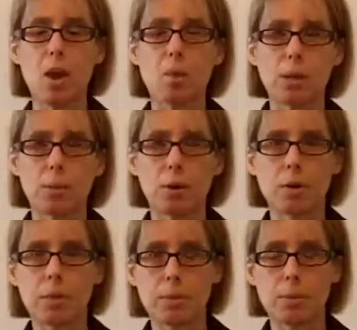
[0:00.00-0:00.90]
are what the
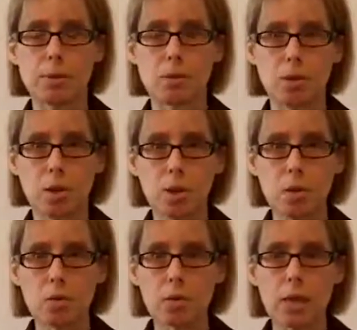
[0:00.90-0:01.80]
participants are going to
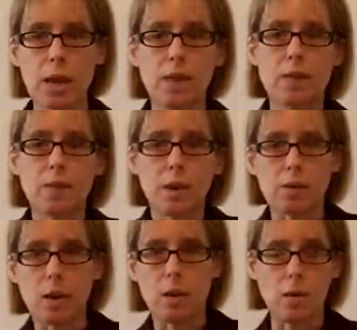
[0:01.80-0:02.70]
use to
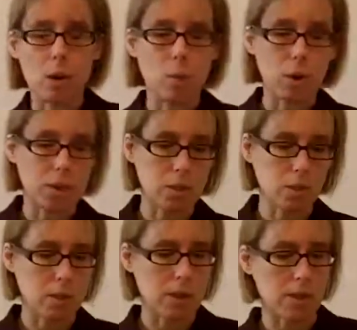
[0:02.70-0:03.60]
figure out what to
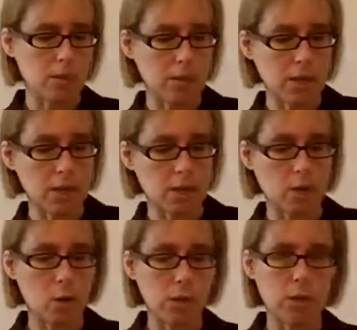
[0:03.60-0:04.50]
do at their station.
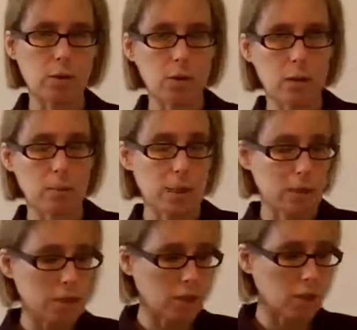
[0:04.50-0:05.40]
Of course, there is going to be
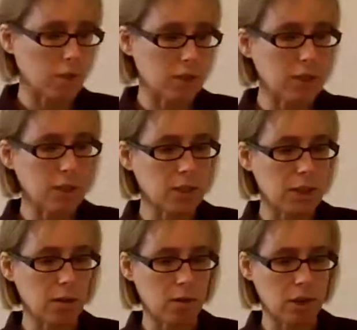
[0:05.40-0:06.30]
a station
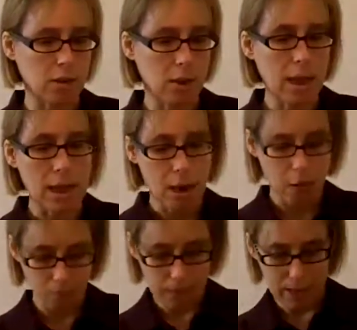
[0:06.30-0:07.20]
facilitator there
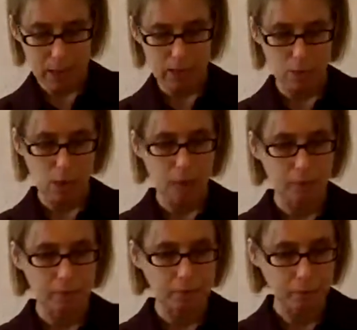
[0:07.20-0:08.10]
helping as
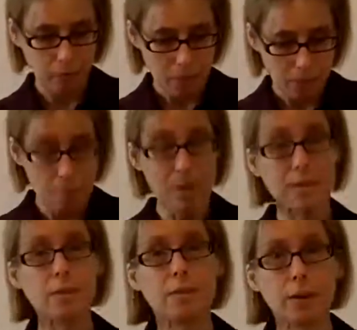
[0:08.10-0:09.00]
well, but
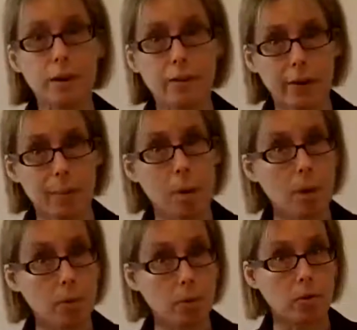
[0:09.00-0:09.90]
it's a very, very
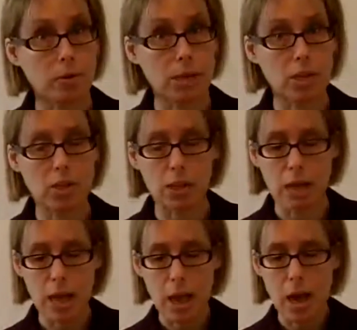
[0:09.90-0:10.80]
popular station.
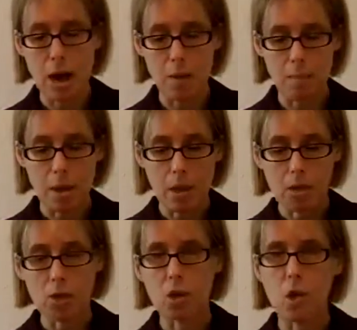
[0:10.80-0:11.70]

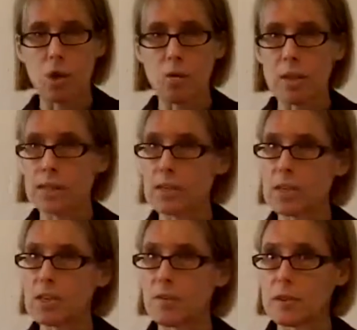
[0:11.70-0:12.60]
So that
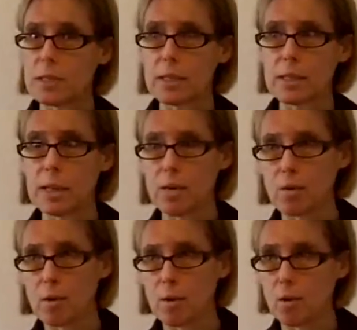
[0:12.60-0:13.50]
station facilitator,
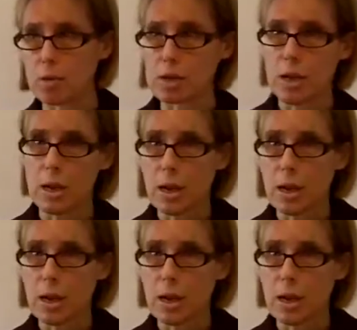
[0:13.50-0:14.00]
or those